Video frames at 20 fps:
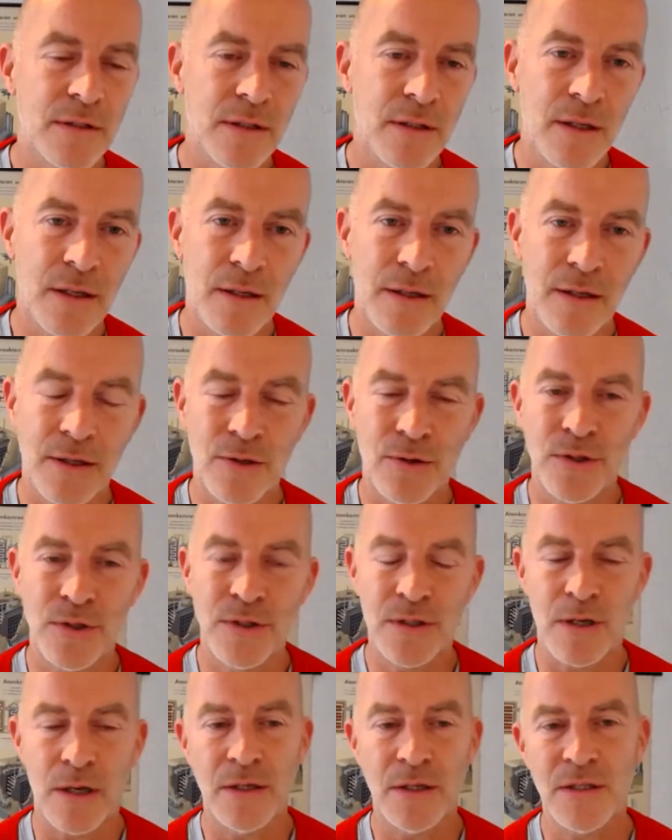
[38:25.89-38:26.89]
You know,
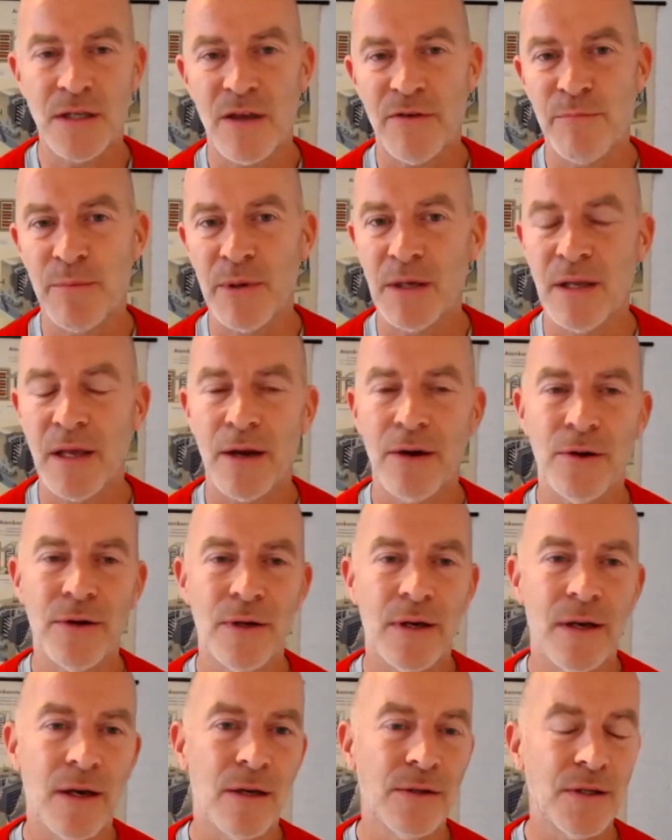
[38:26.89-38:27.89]
studies have been
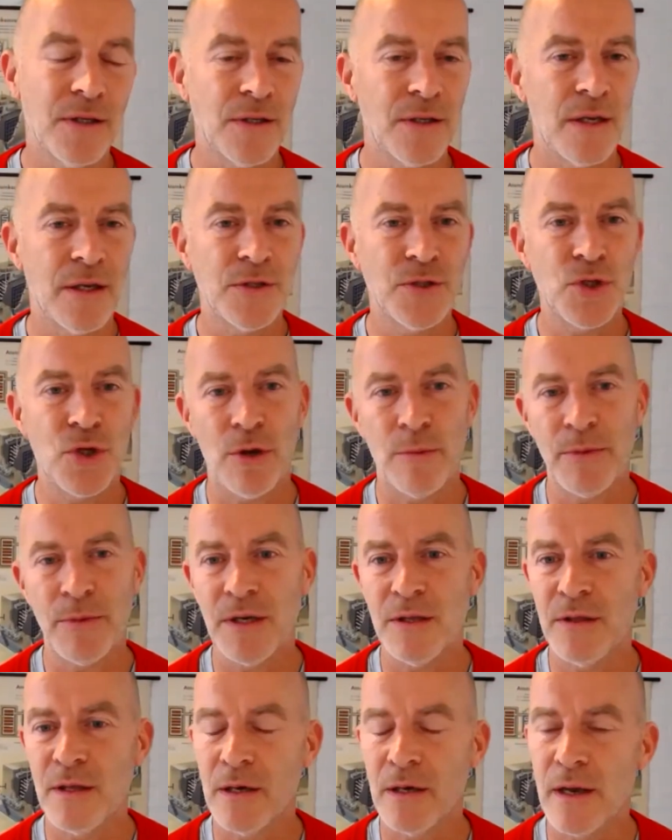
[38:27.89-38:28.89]
carried out in
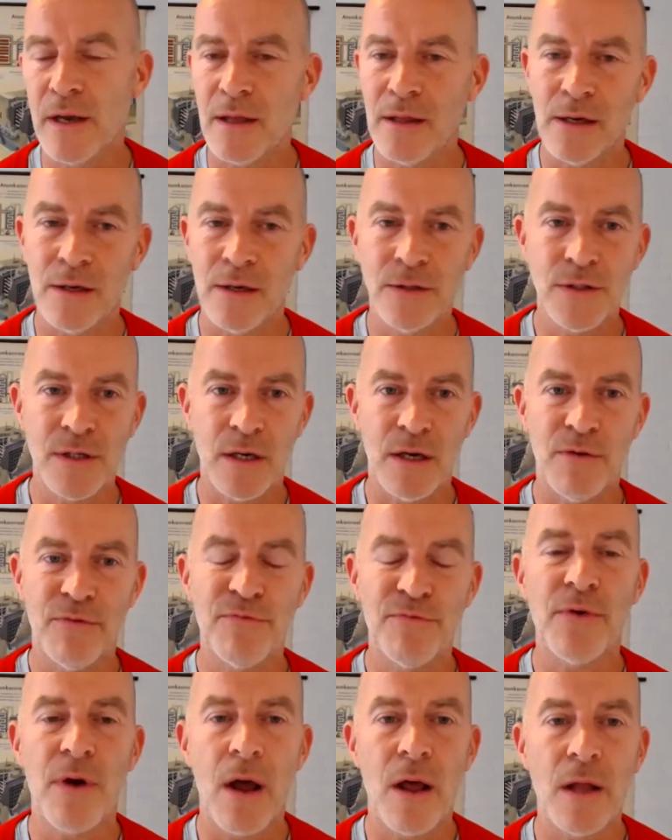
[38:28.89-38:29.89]
Germany, the Netherlands, and in
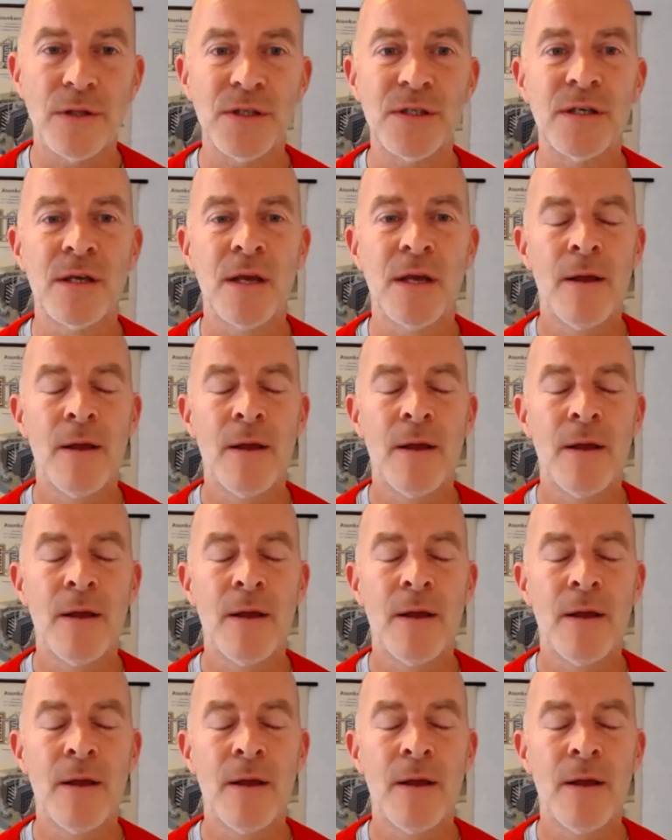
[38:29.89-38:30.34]
France